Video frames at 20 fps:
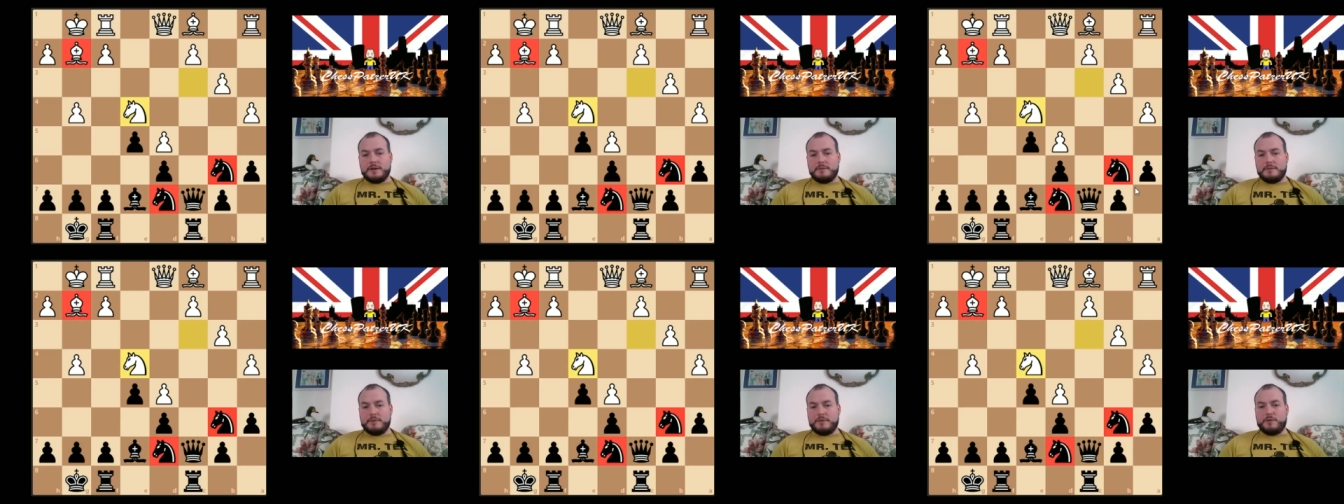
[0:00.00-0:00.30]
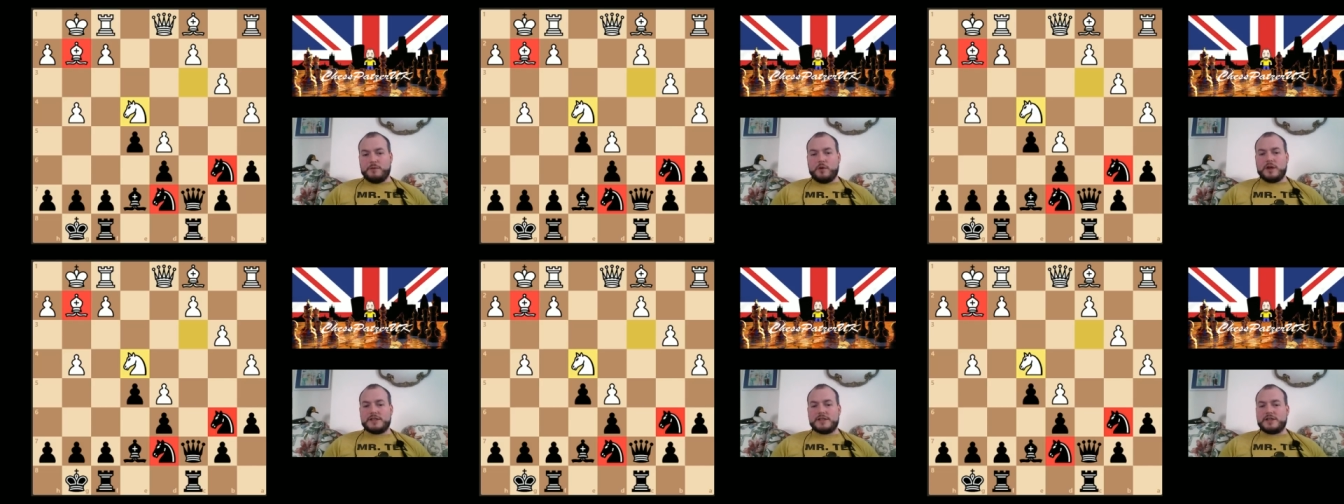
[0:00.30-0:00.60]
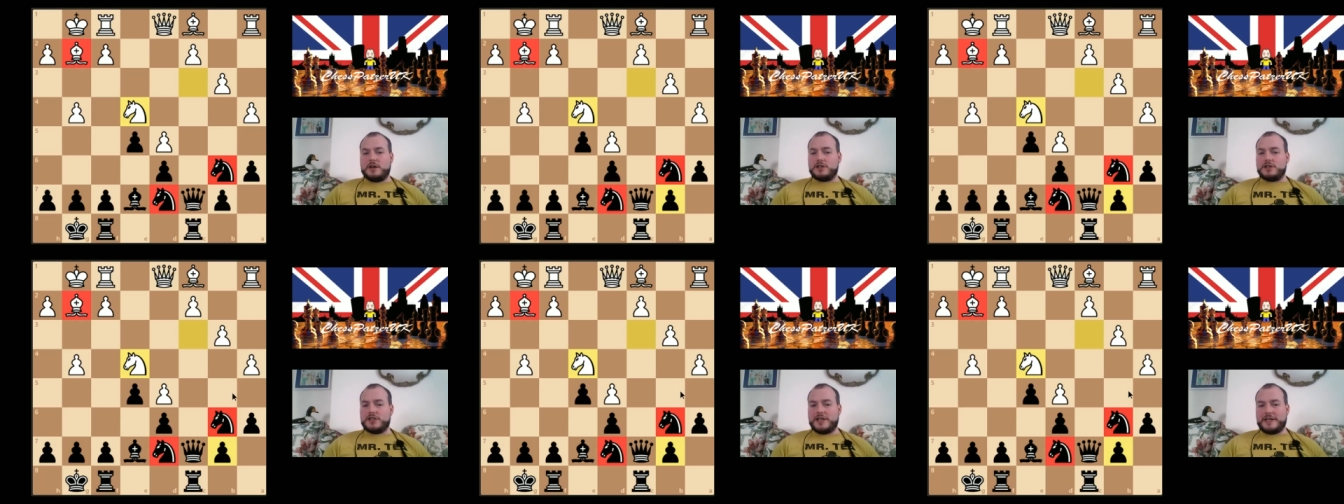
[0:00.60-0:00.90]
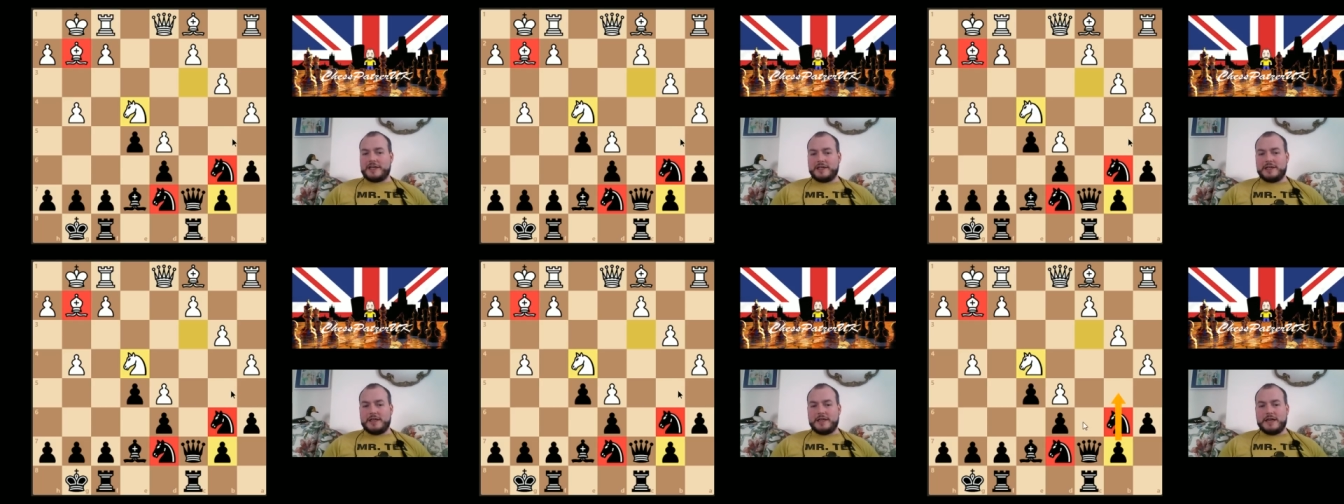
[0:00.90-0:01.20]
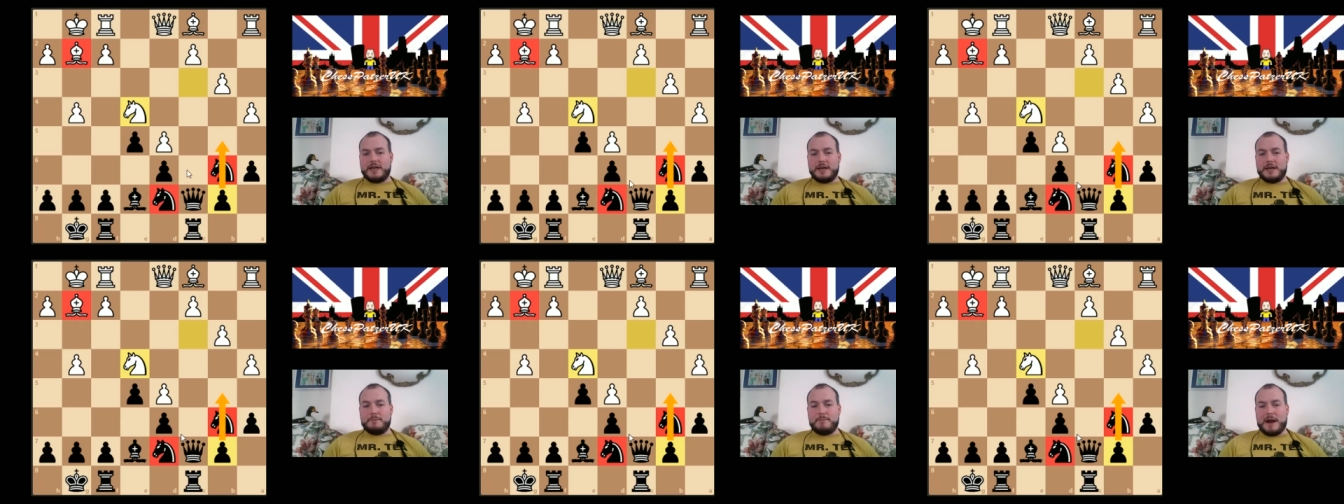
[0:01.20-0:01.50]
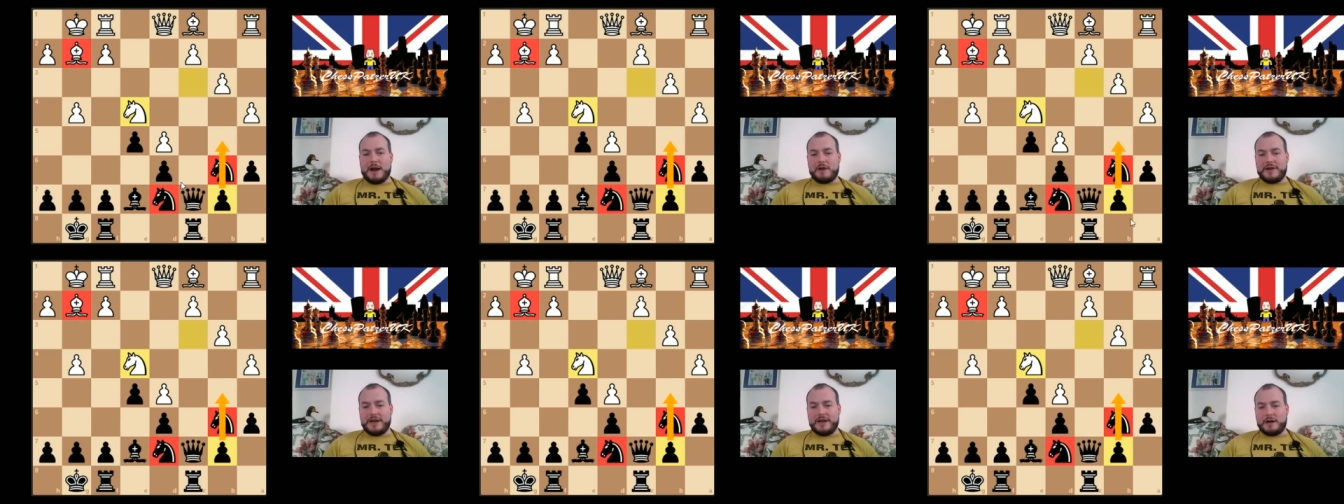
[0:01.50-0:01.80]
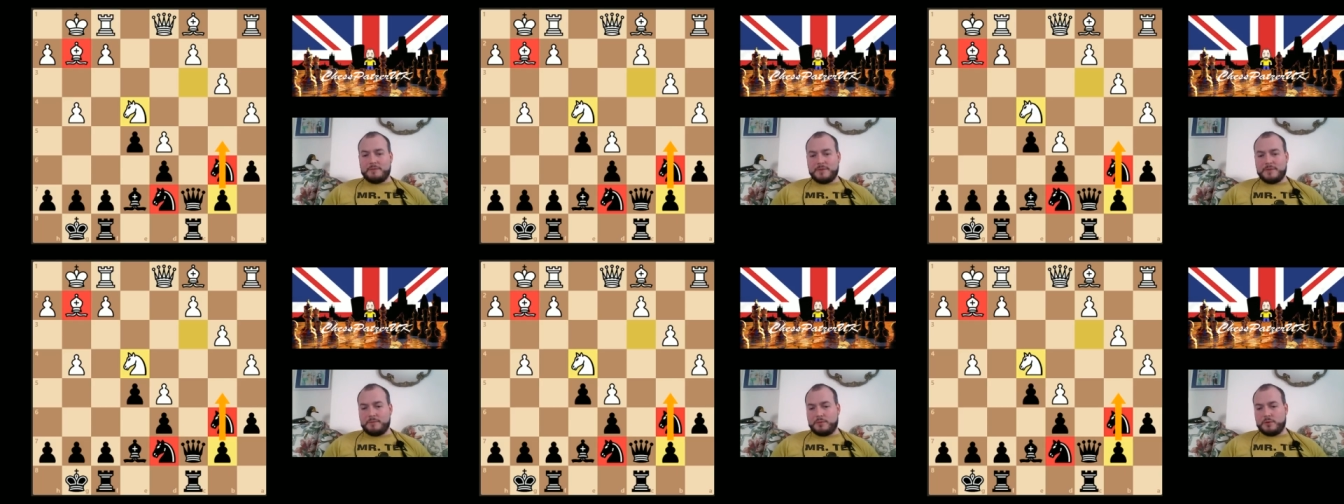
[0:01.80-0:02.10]
before I start checking Barry
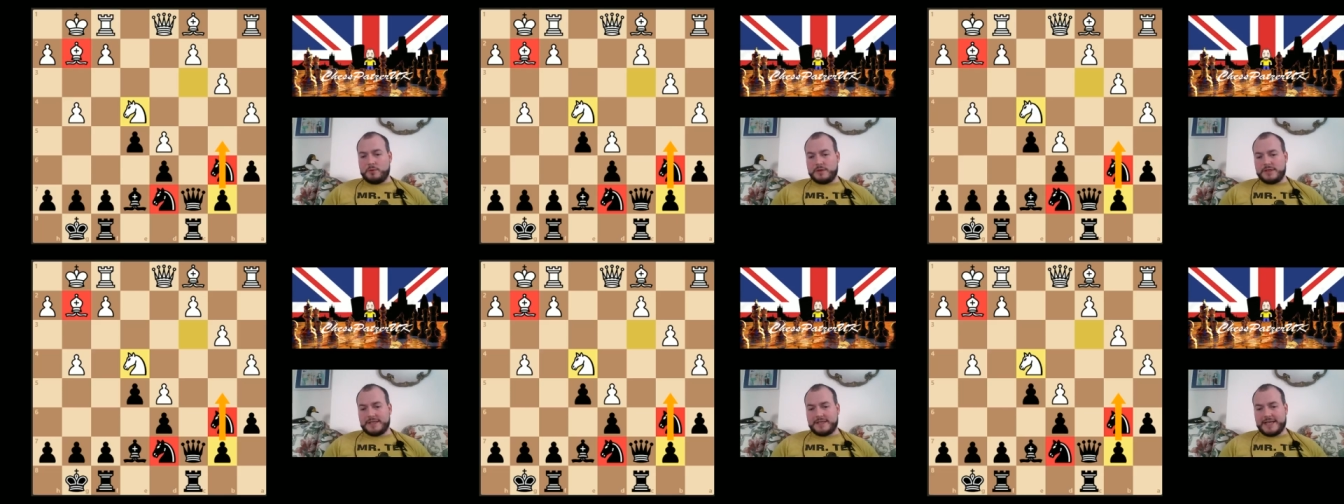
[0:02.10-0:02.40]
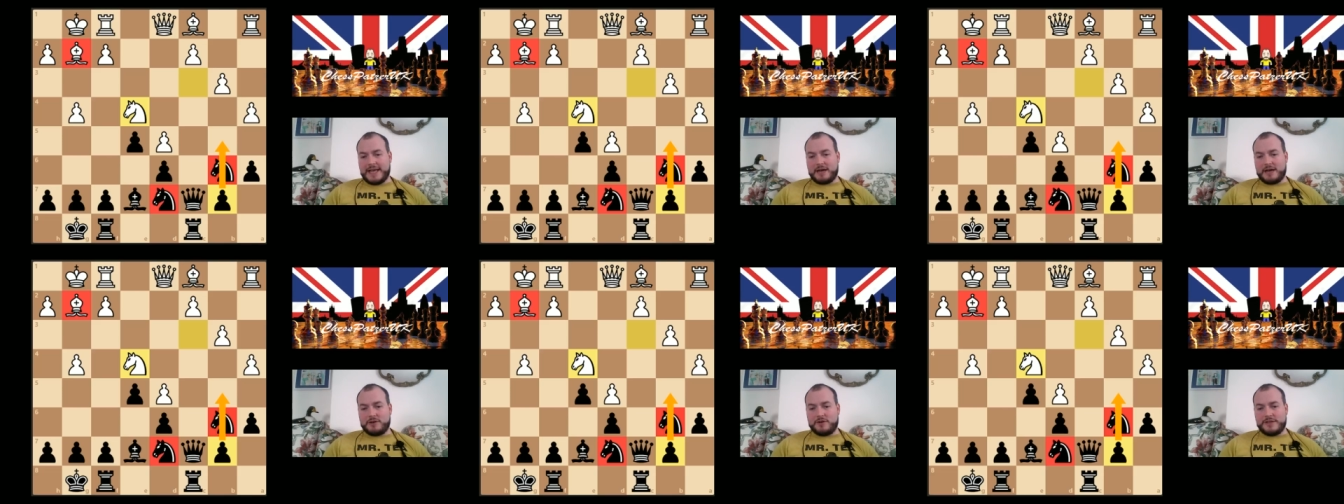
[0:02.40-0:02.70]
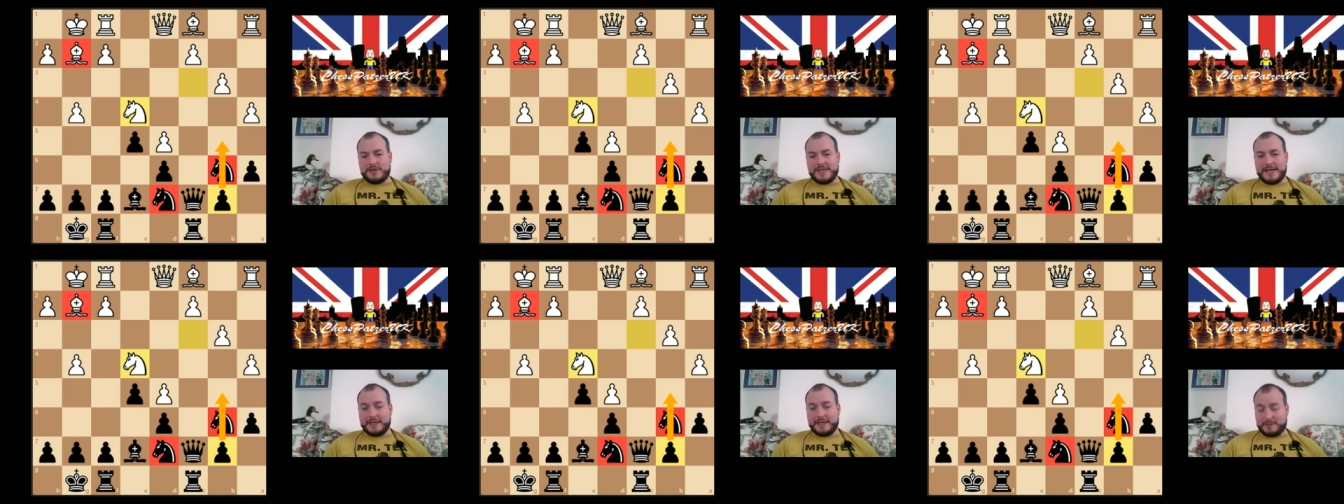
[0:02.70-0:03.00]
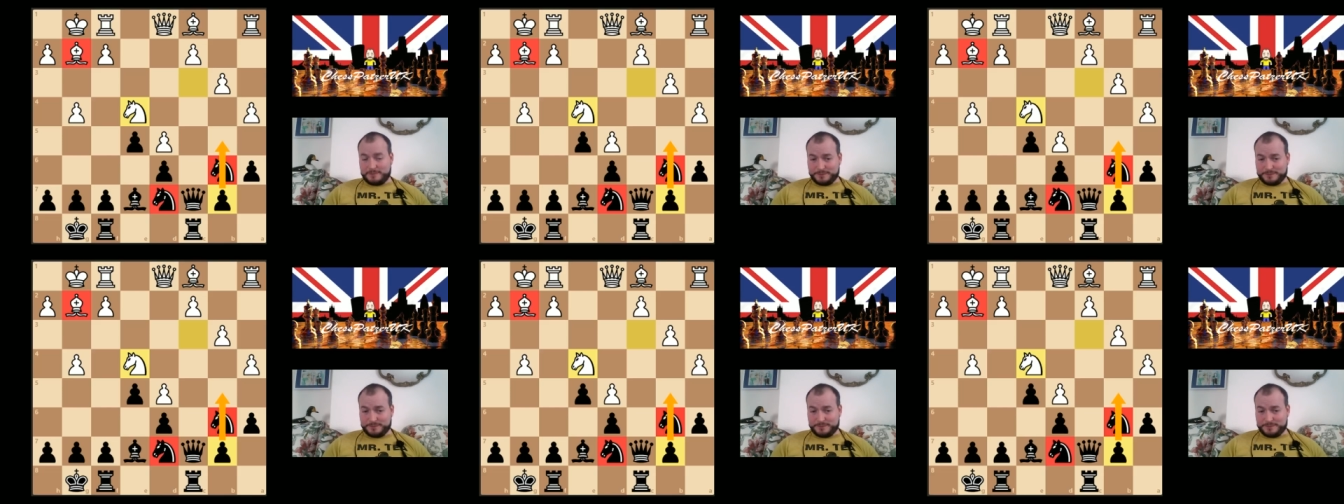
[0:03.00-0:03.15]
up the board as the counter attack.